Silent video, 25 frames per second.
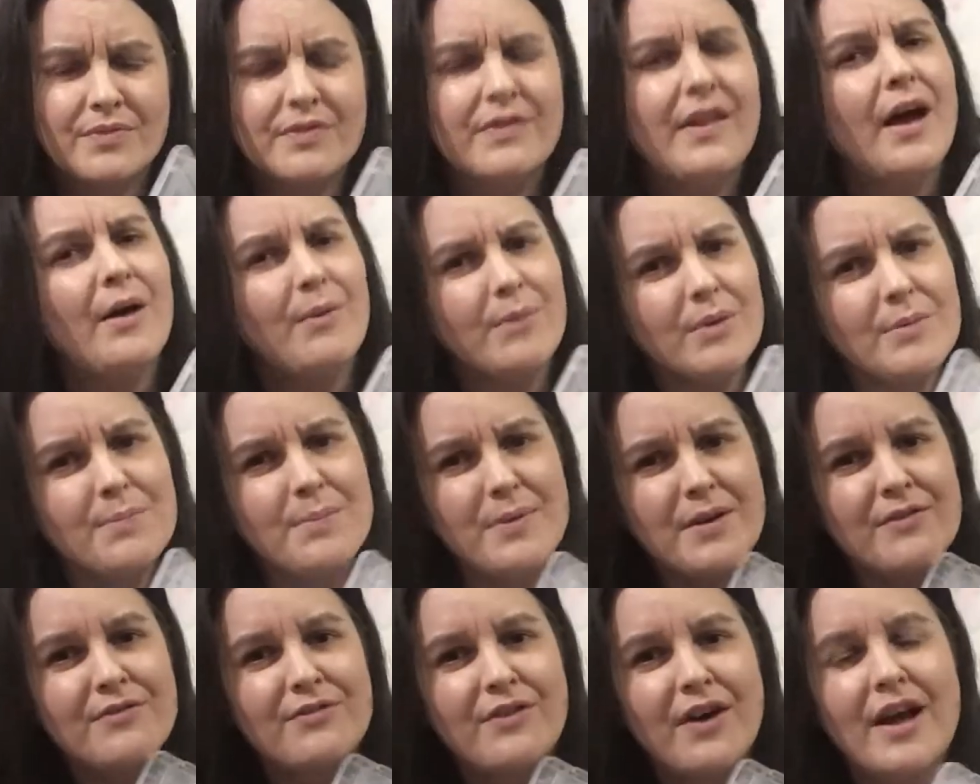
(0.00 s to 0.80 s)
that would
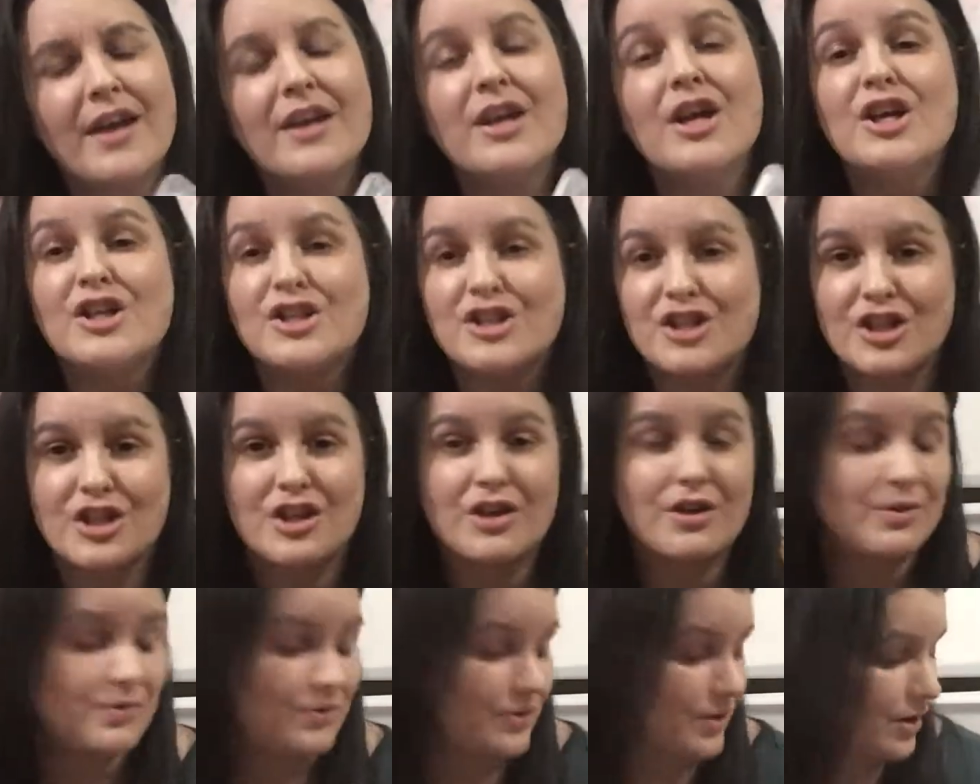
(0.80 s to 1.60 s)
be fun to
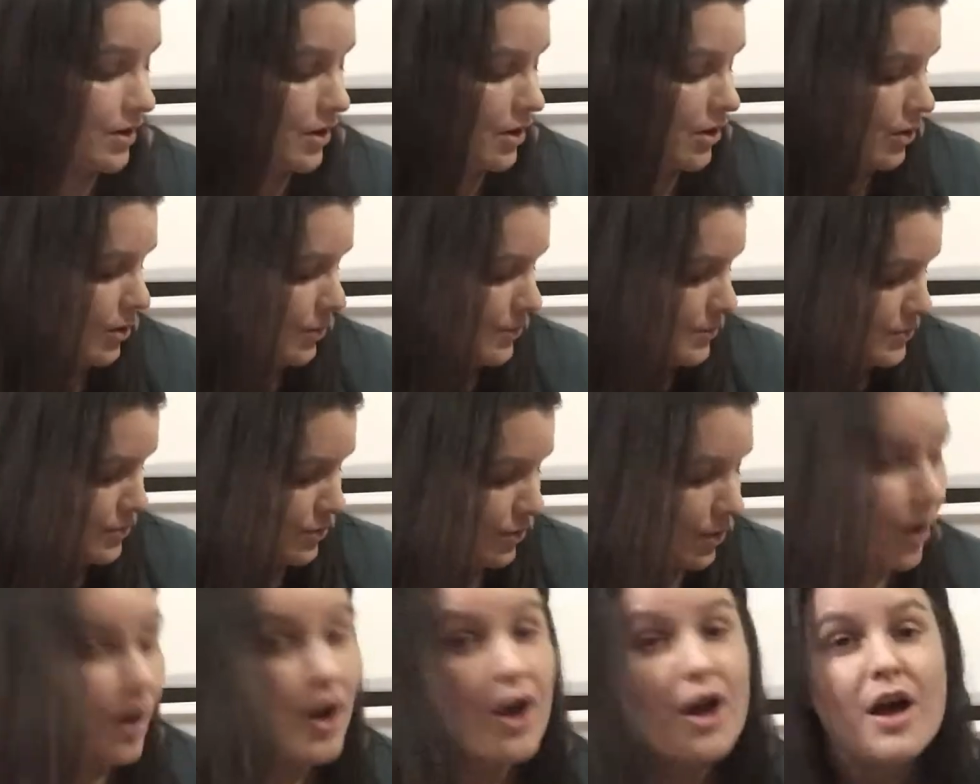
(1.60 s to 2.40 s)
use in our
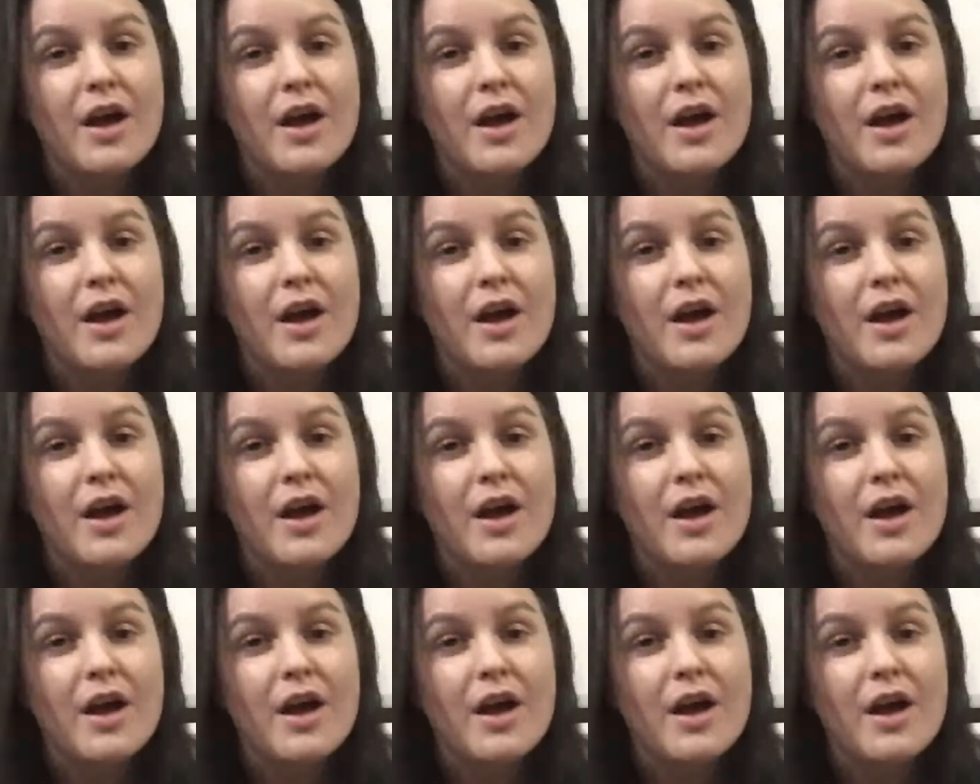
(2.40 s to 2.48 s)
homeschool.